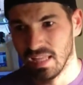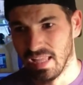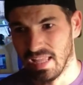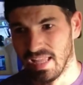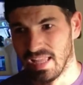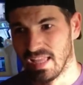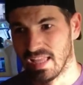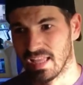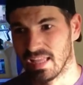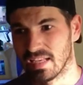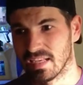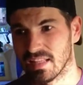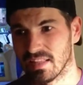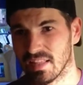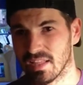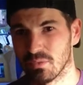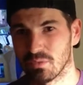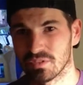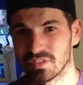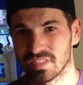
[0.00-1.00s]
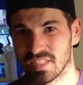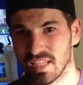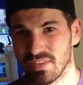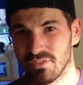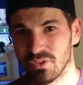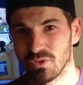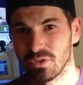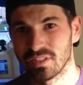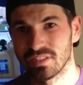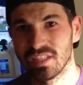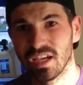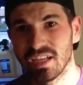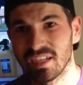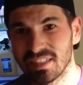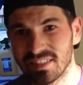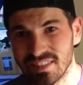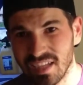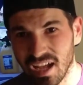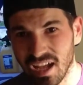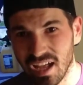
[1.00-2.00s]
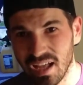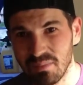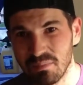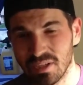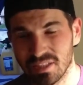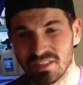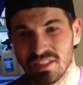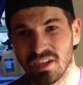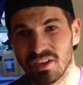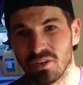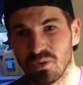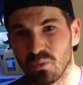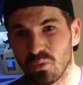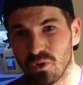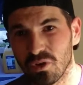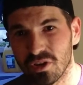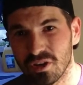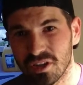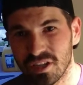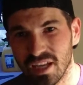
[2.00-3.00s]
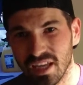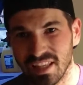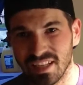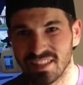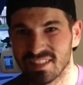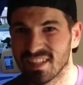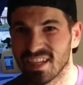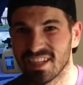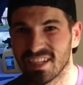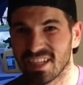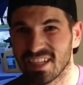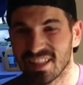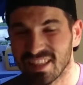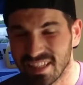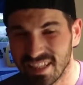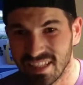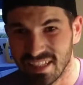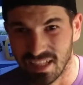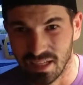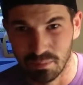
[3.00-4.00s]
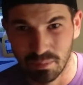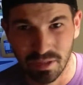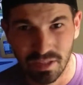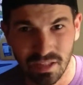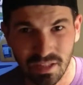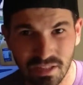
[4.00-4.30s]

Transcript: and they will save you a ton of time, a ton of work, and a ton of cleanup.